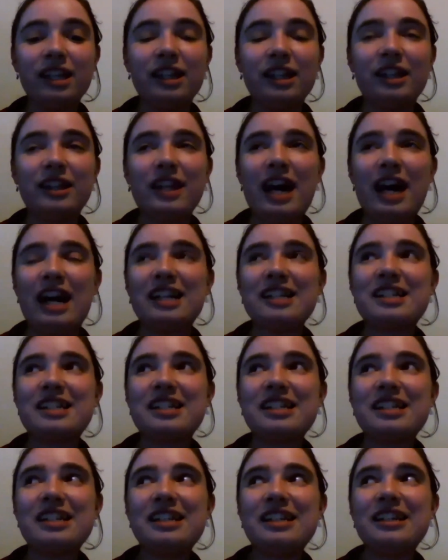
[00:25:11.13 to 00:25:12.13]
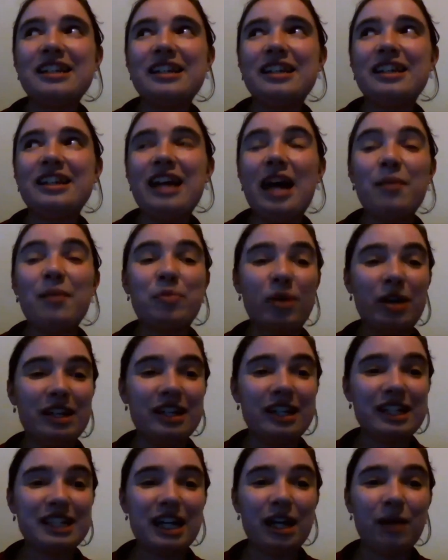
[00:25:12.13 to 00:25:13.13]
that
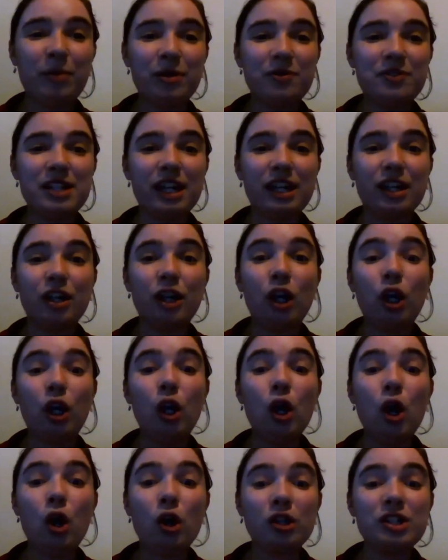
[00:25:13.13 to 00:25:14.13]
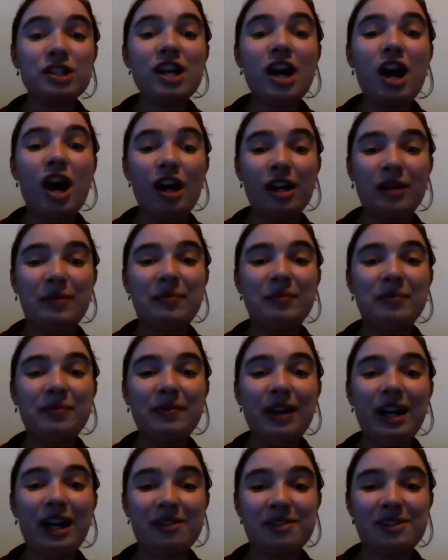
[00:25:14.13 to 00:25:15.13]
breaking down would have taken a long time
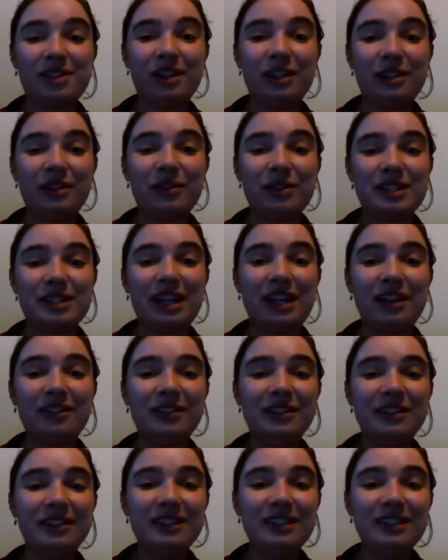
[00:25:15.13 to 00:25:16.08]
outside lockdown,